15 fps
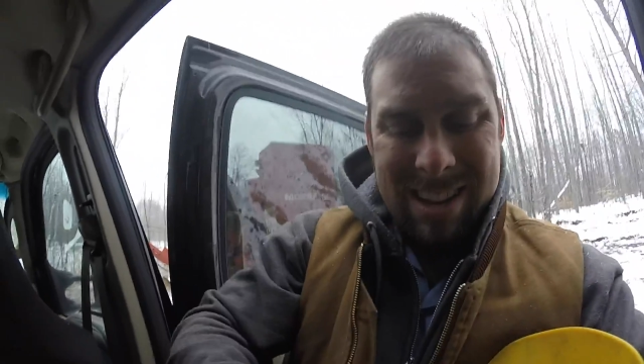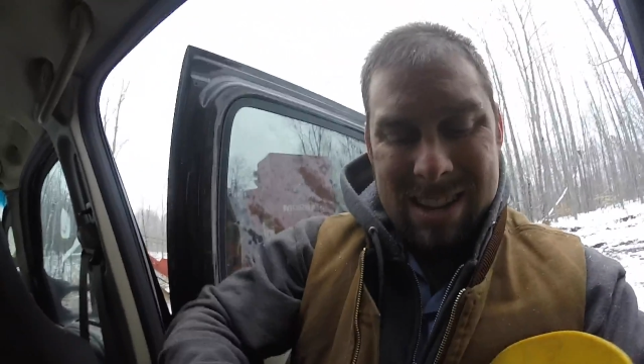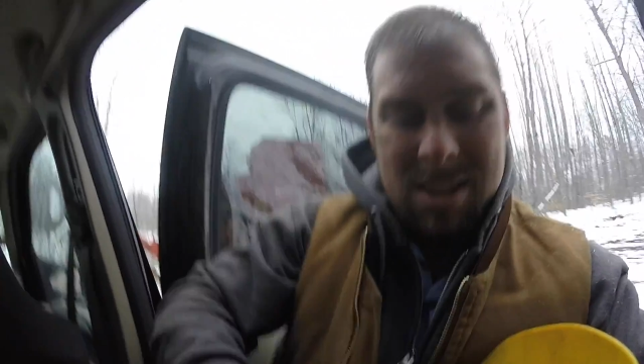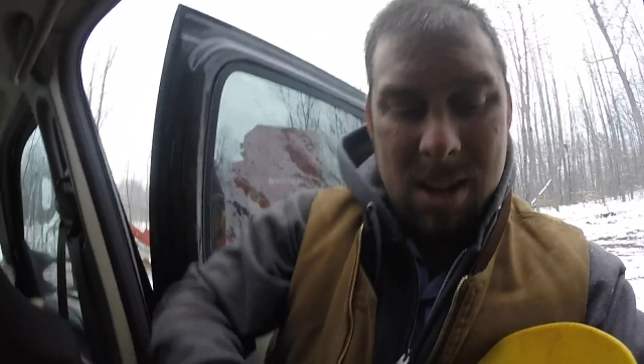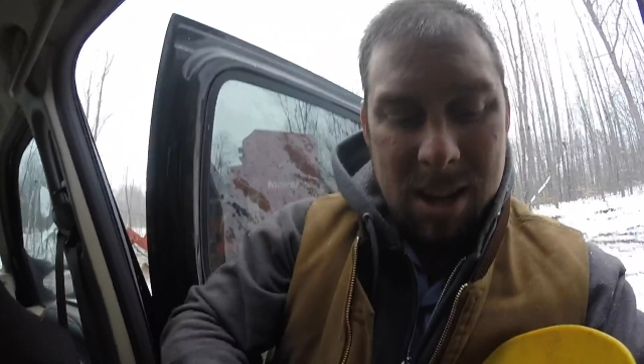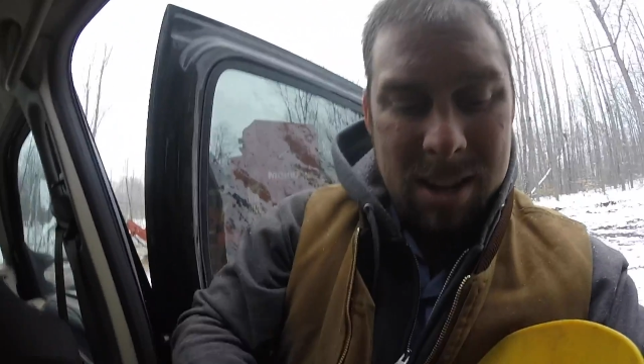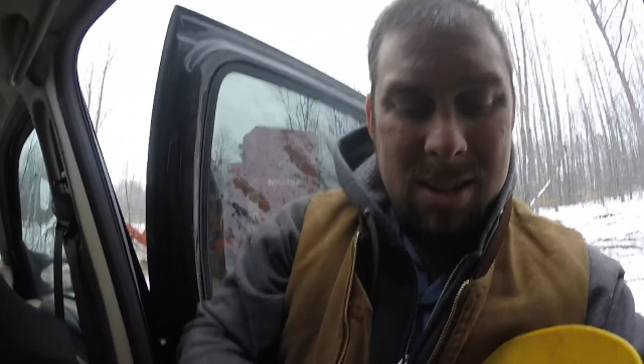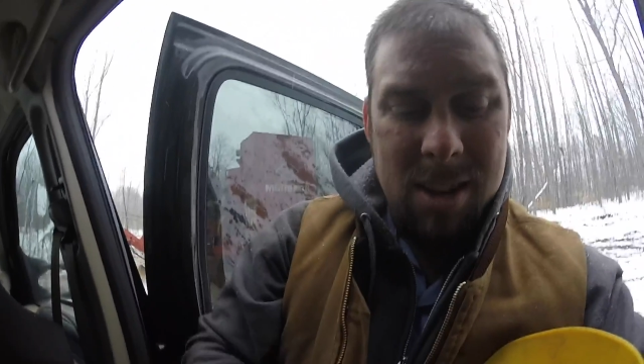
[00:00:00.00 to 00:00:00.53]

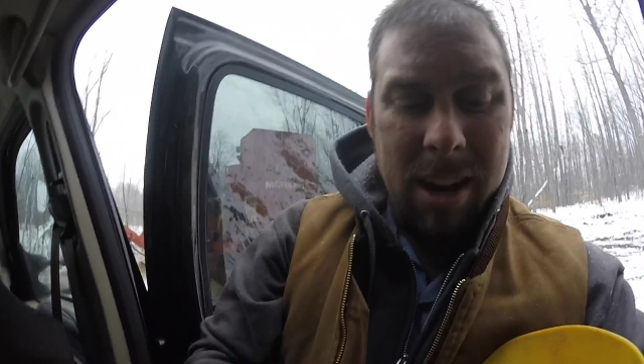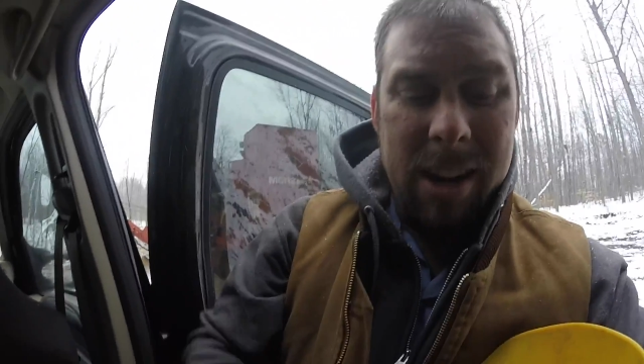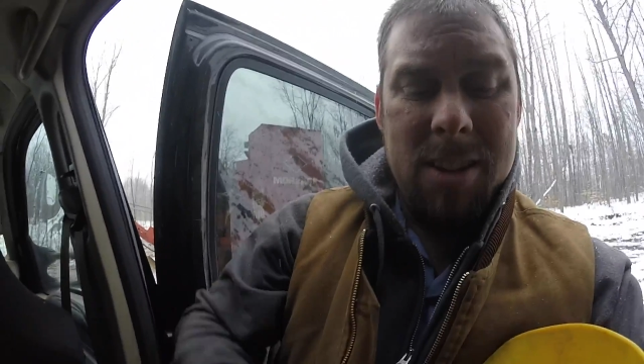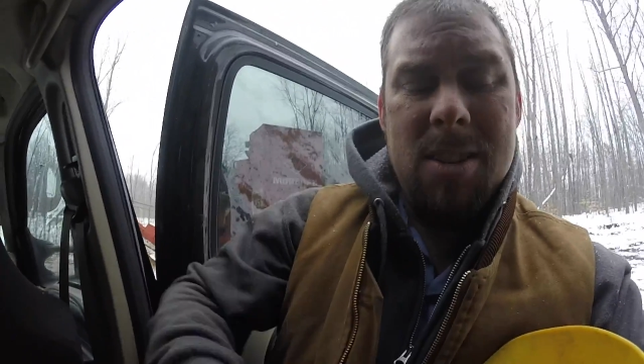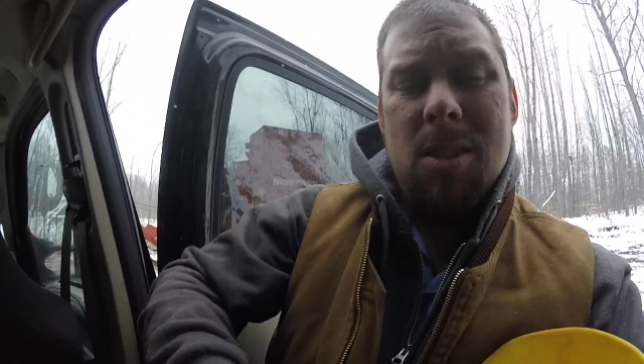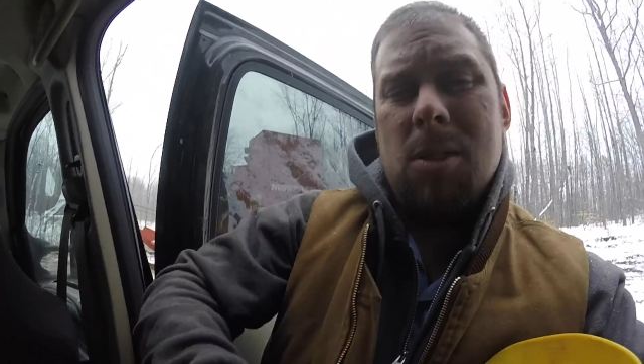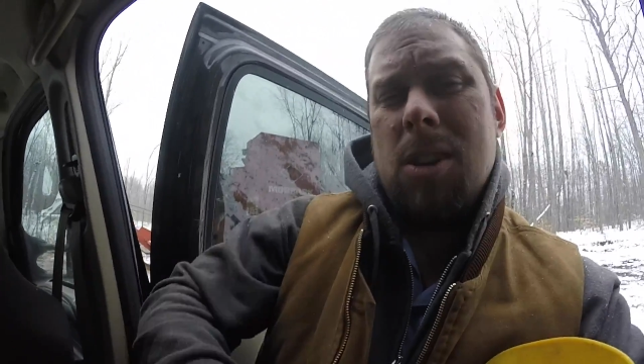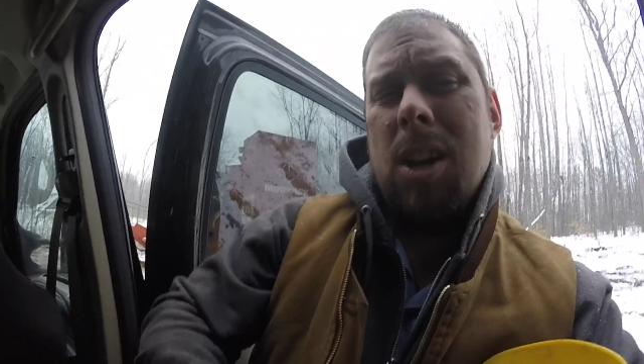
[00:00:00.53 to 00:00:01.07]
It's tight
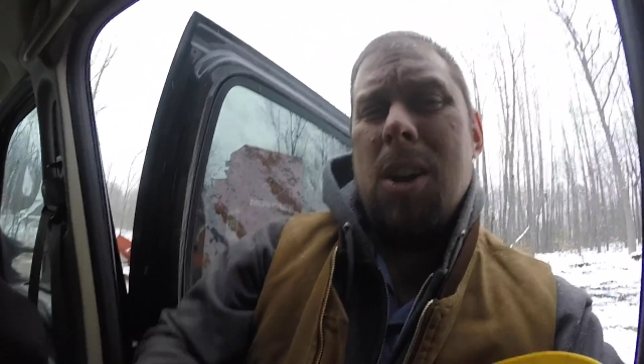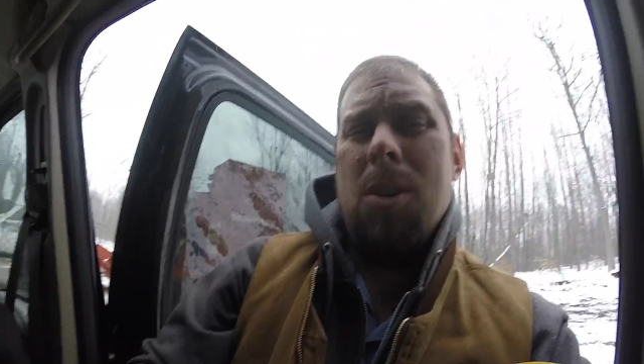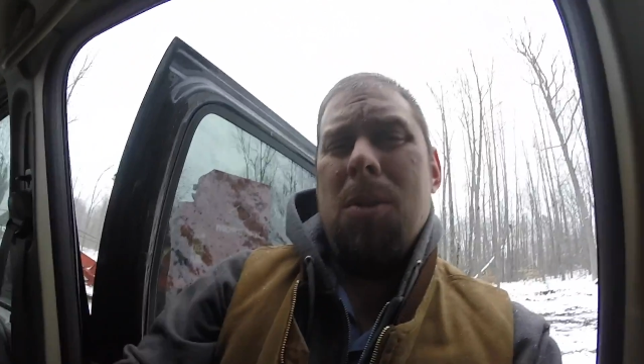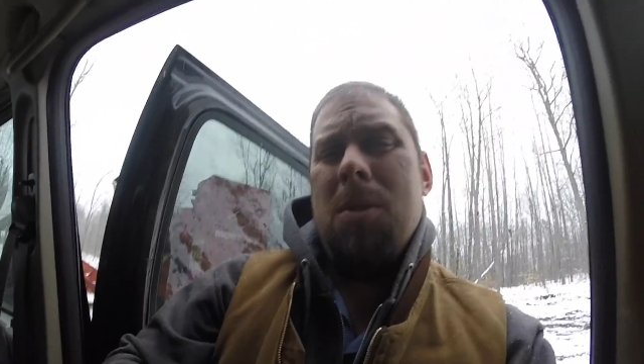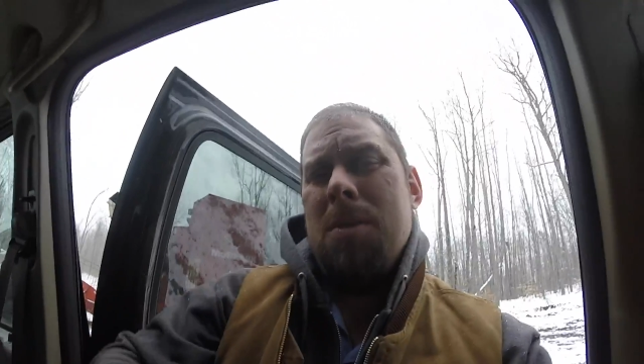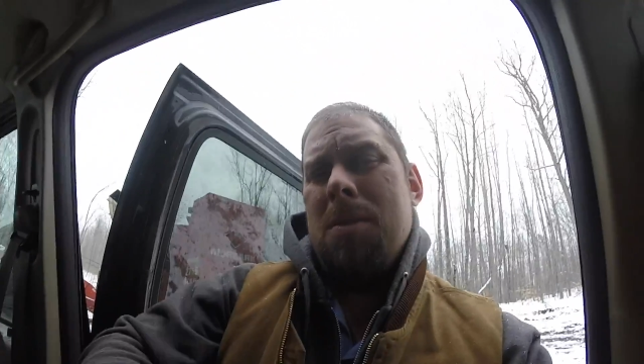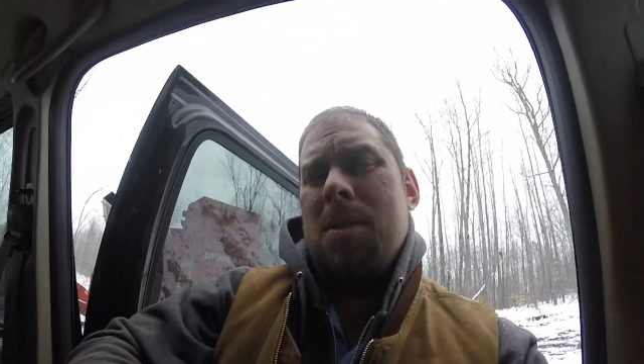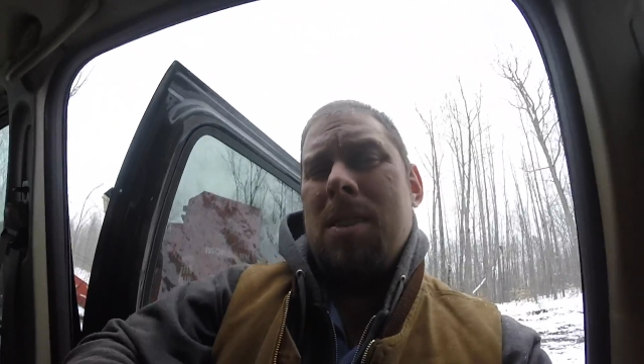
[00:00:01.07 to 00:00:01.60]
as it'll
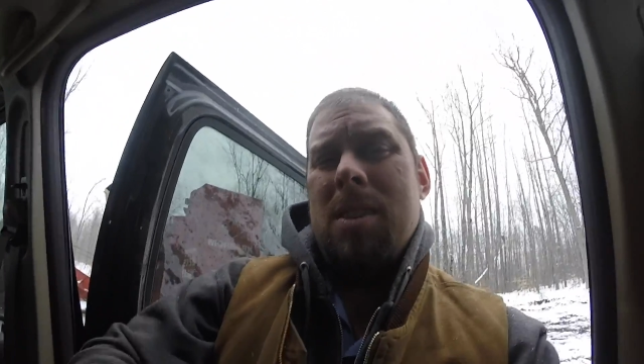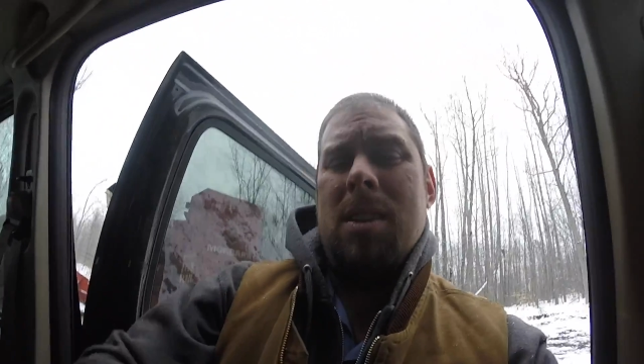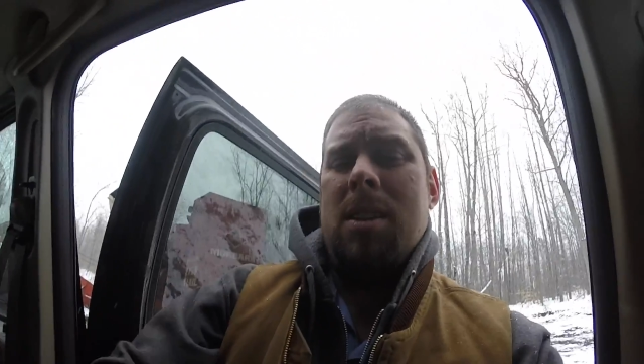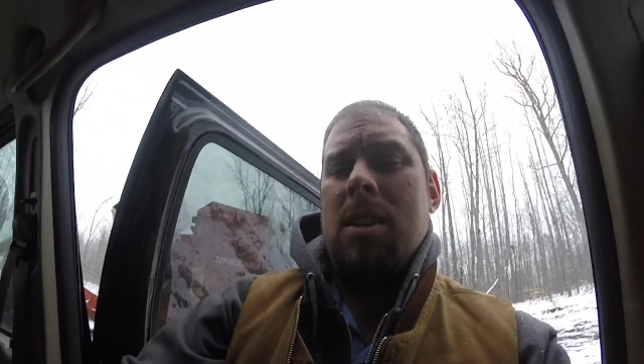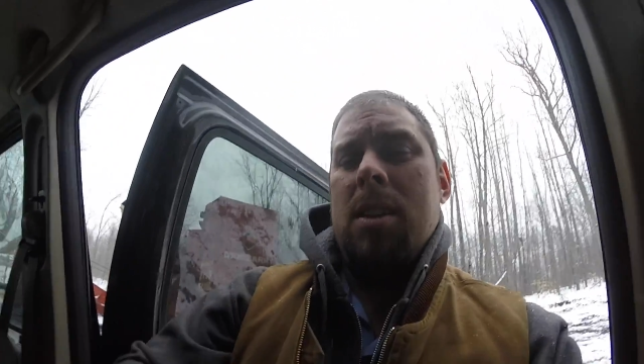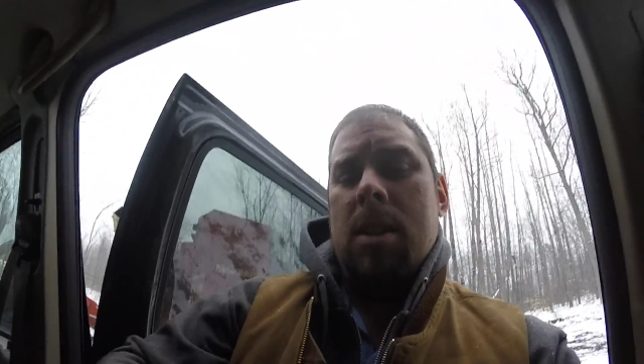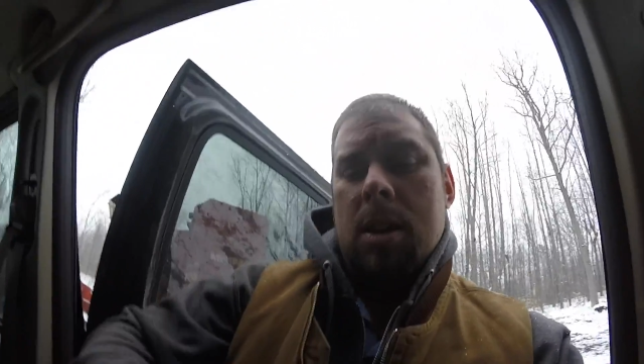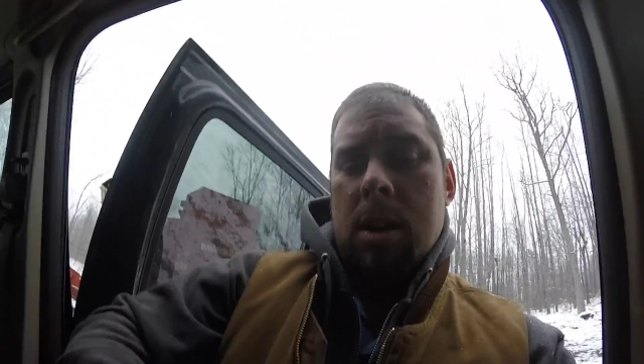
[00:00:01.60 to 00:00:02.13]
go,
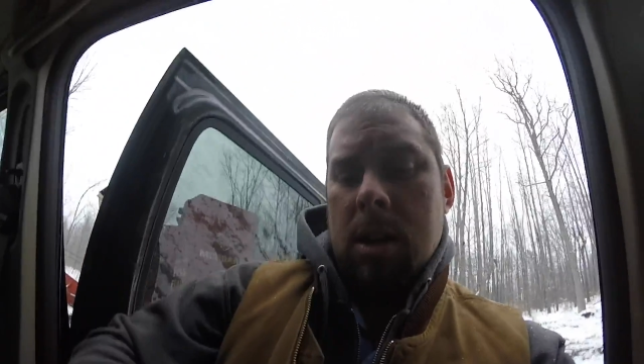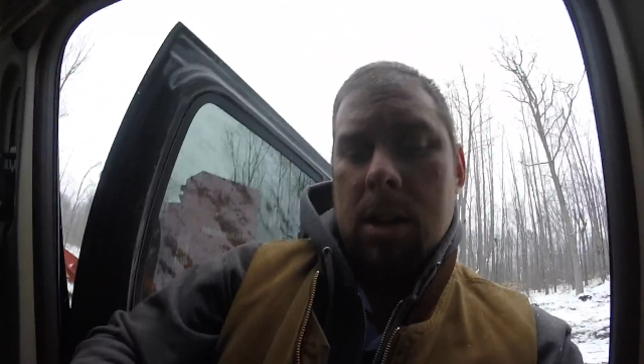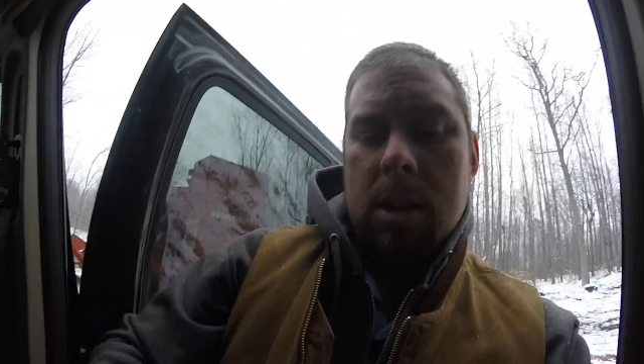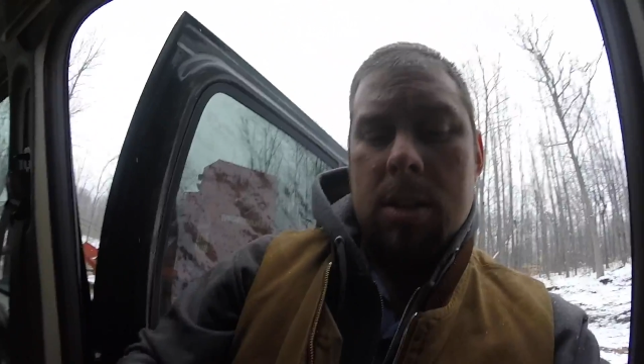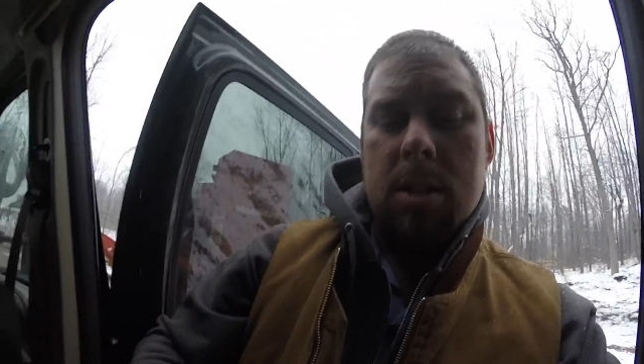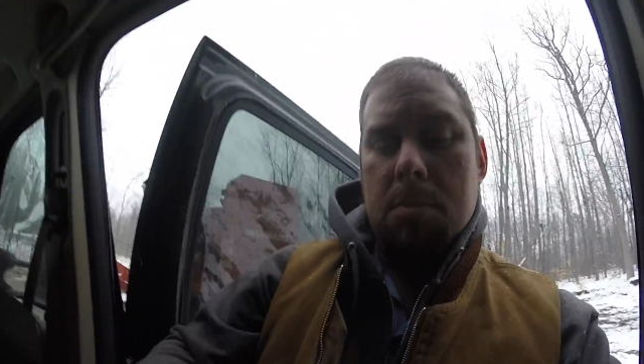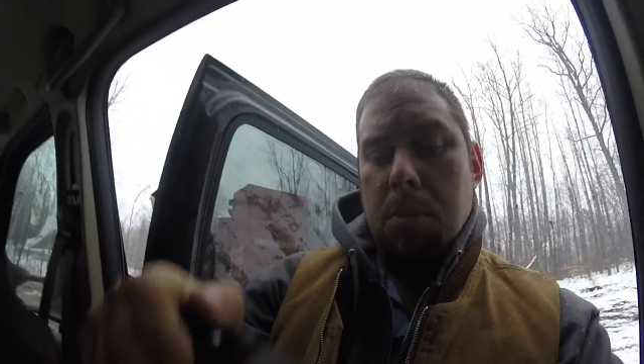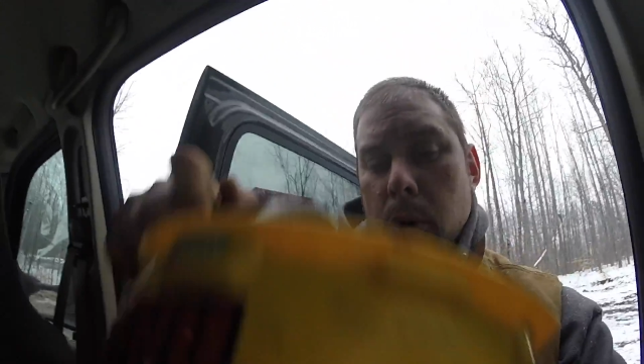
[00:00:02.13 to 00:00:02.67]
because the